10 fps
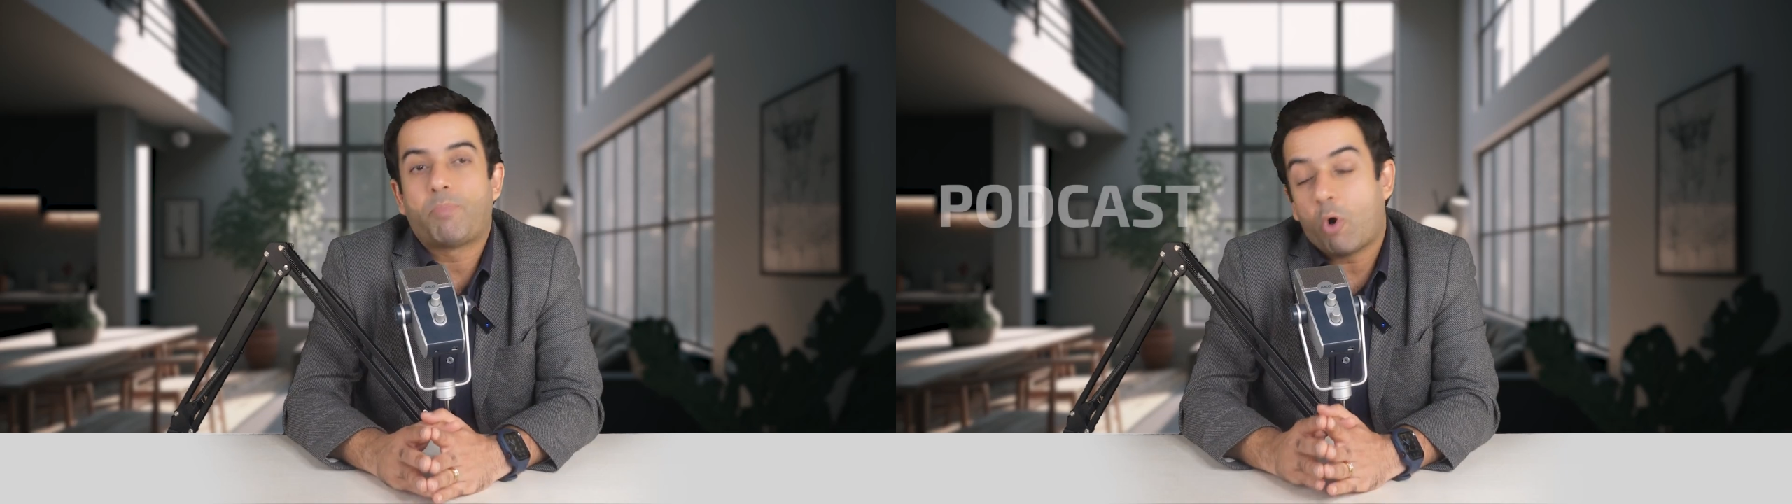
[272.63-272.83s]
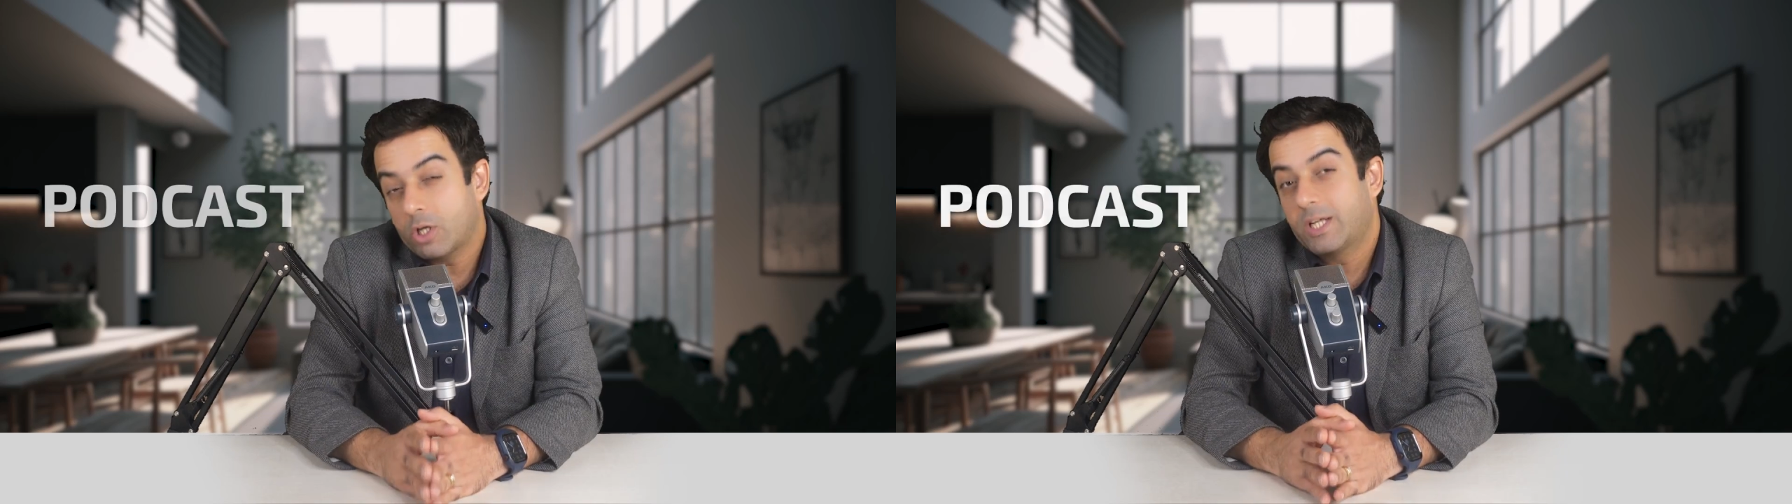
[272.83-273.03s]

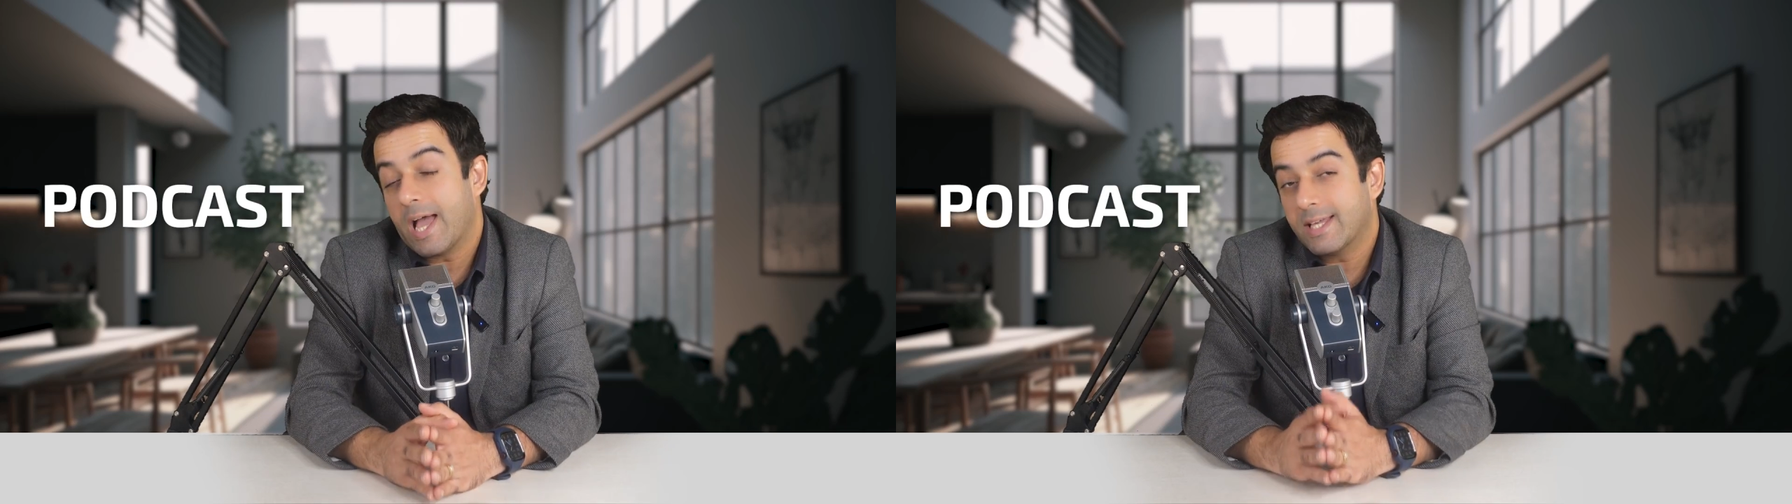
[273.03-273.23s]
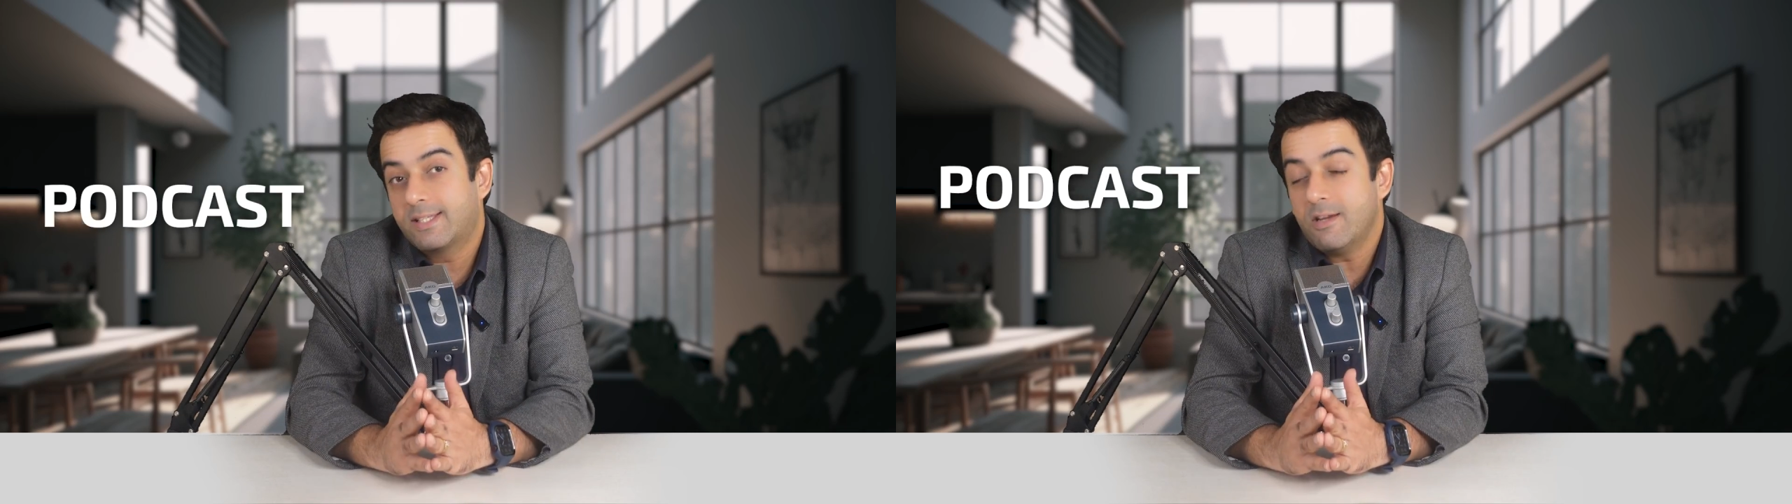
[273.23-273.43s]

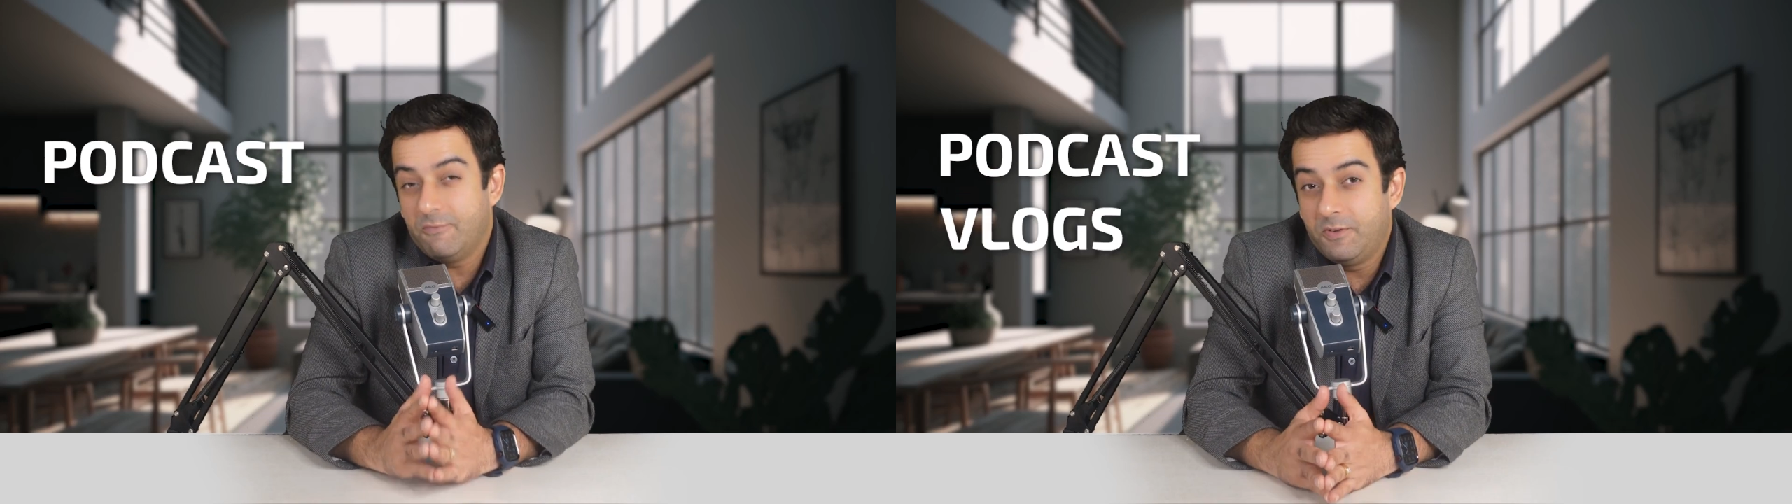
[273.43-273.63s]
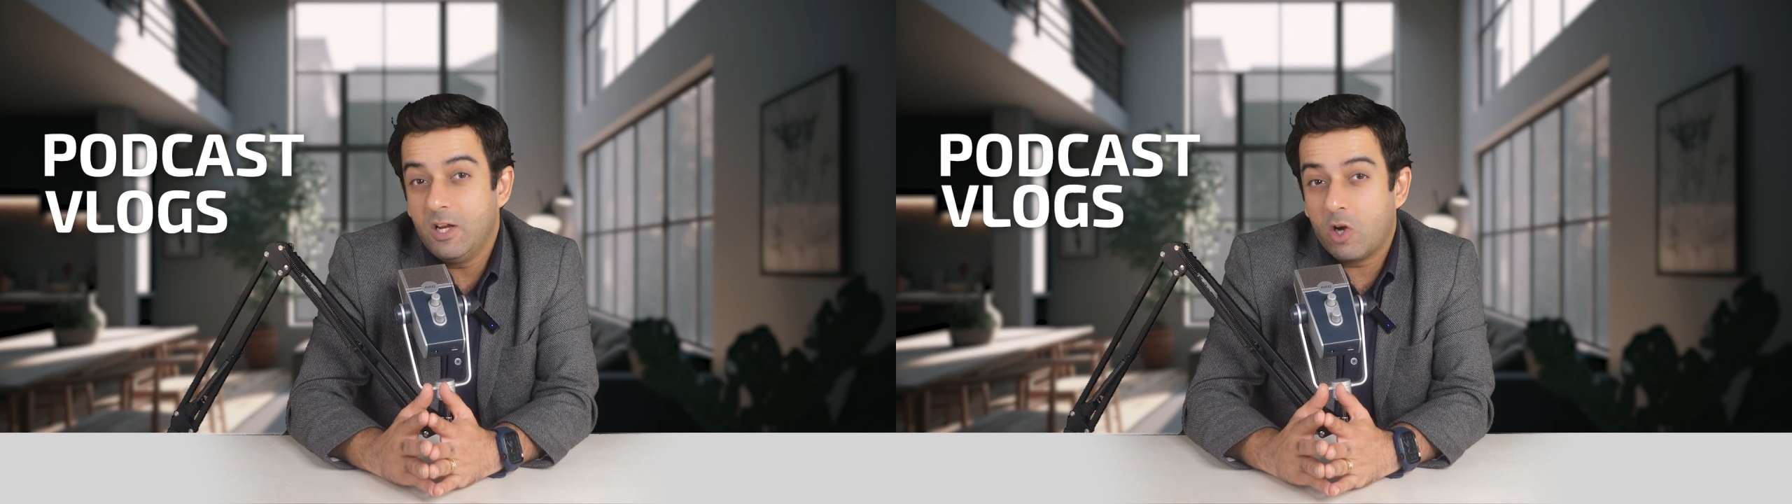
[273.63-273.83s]
Podcasts
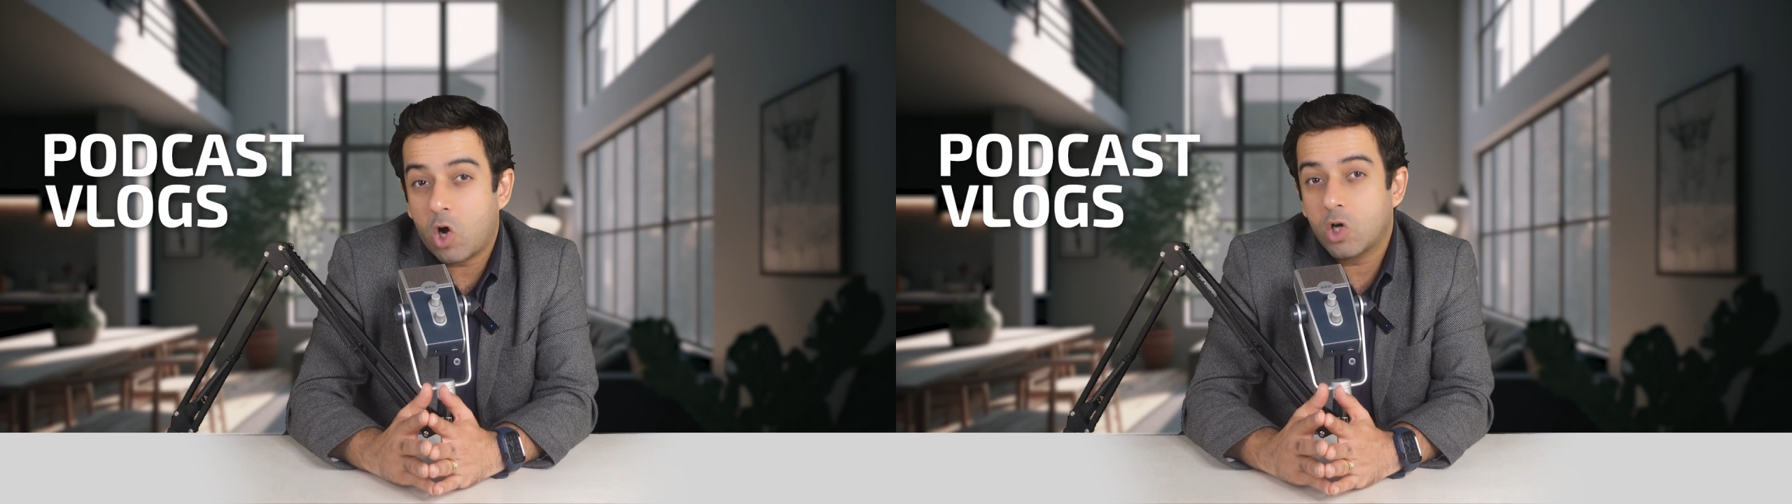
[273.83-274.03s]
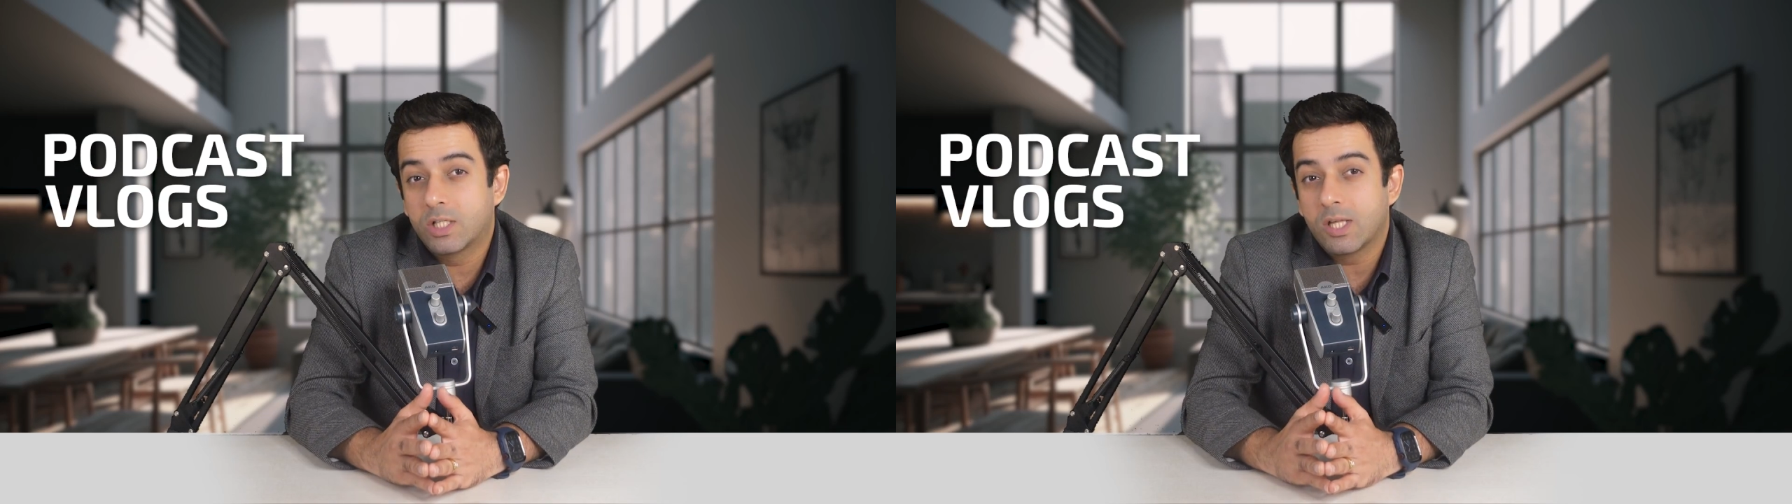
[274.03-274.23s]
and
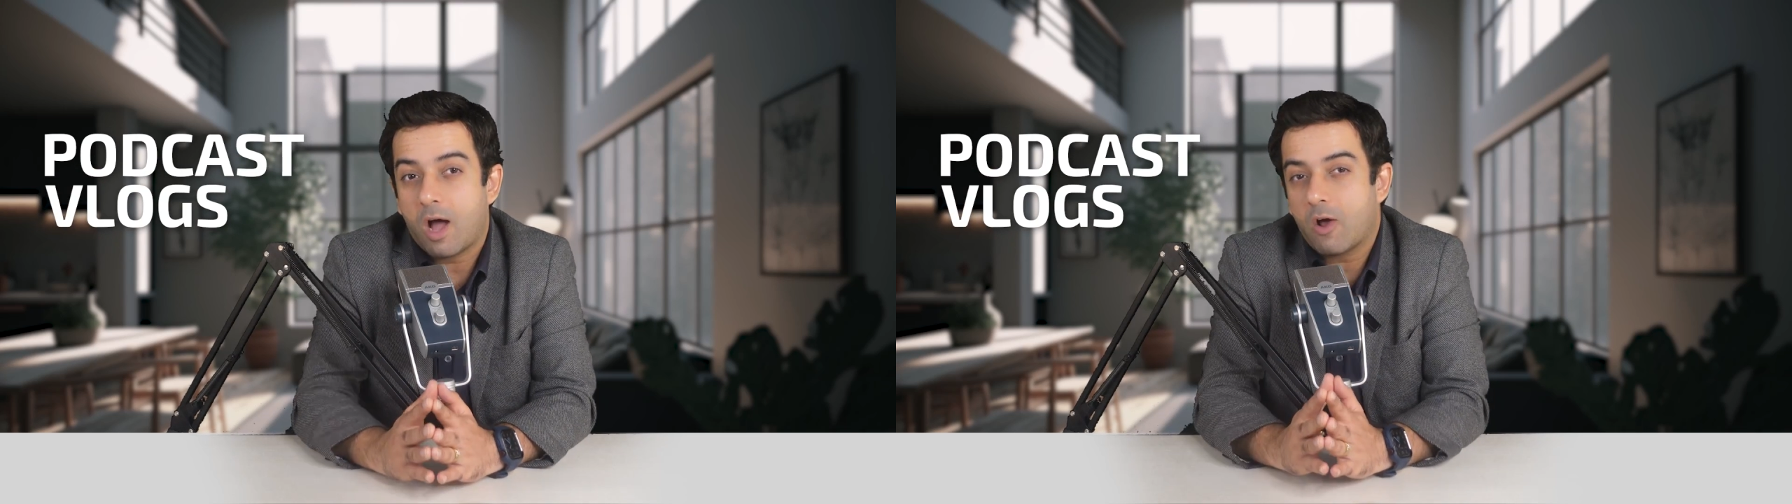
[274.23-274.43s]
vlogs